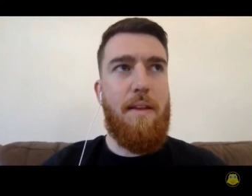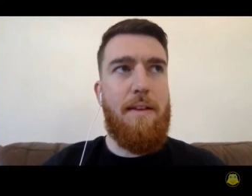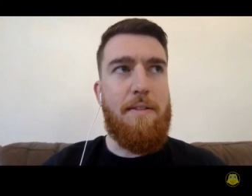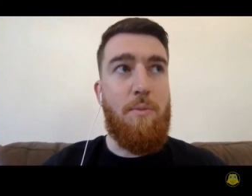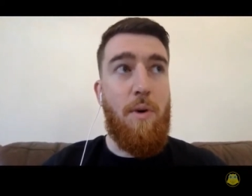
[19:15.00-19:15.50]

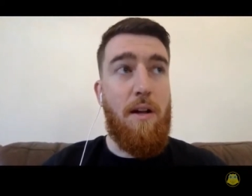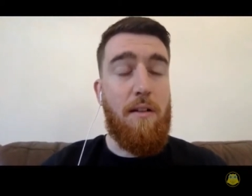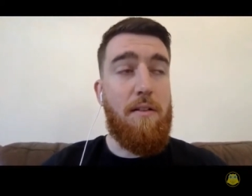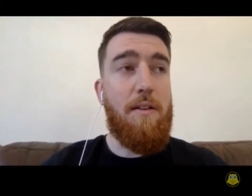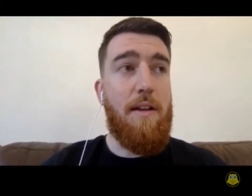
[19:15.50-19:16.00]
as
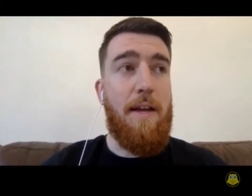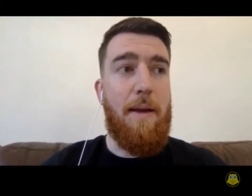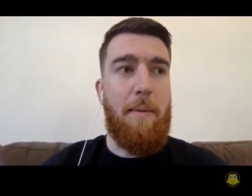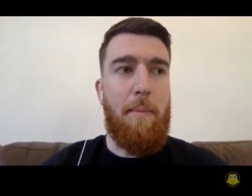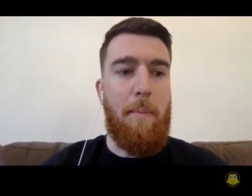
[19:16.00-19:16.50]
well
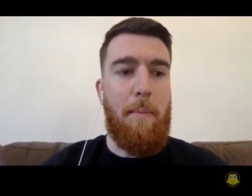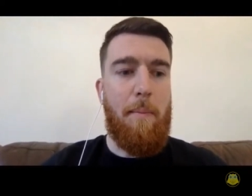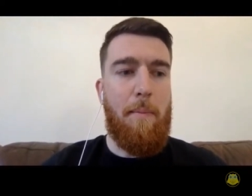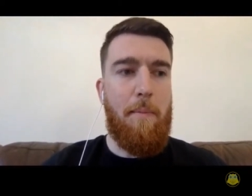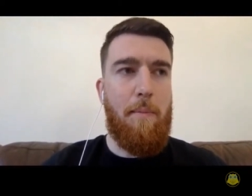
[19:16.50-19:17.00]
um,
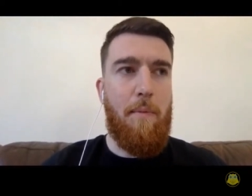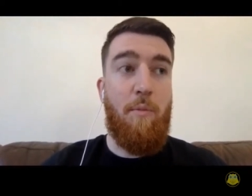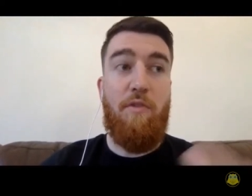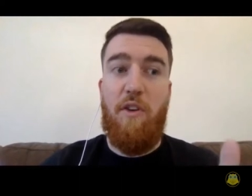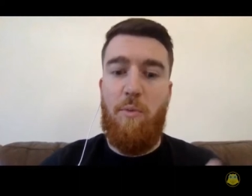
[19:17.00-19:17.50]

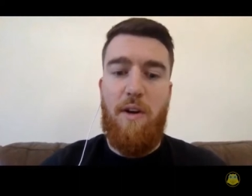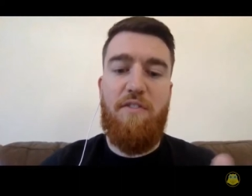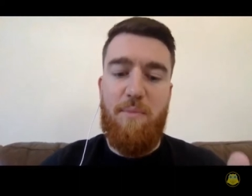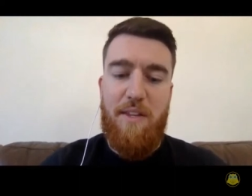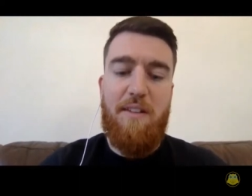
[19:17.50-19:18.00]
moving away
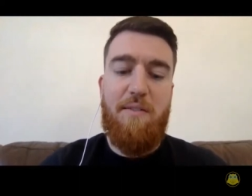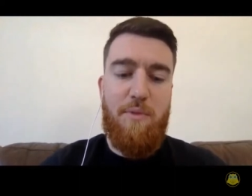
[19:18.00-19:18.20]
from that